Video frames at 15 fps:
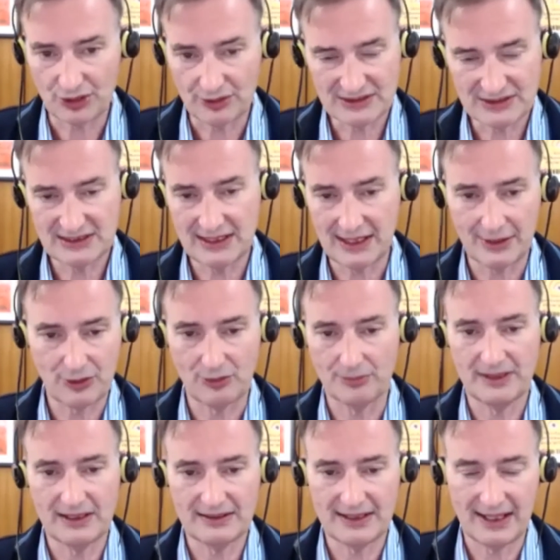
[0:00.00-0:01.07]
and I don't
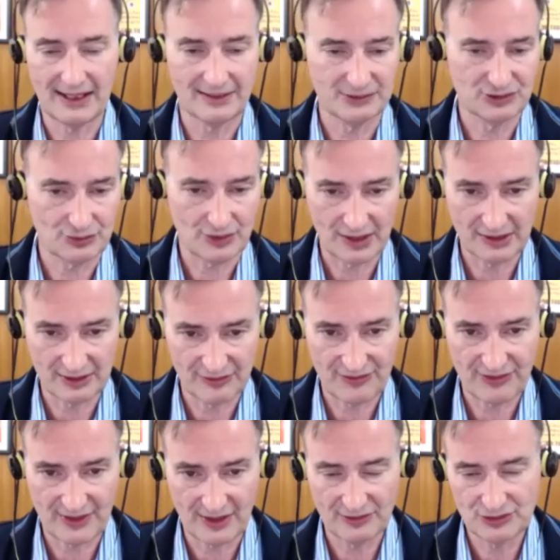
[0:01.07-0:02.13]
mean that in a
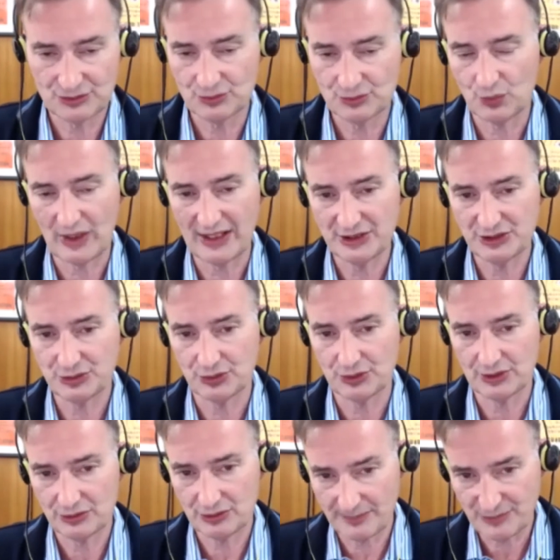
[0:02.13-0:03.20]
derogative way
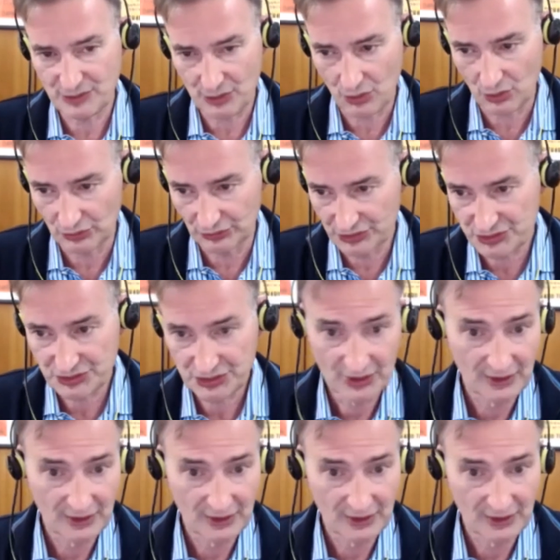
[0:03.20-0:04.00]
toward crypto holders,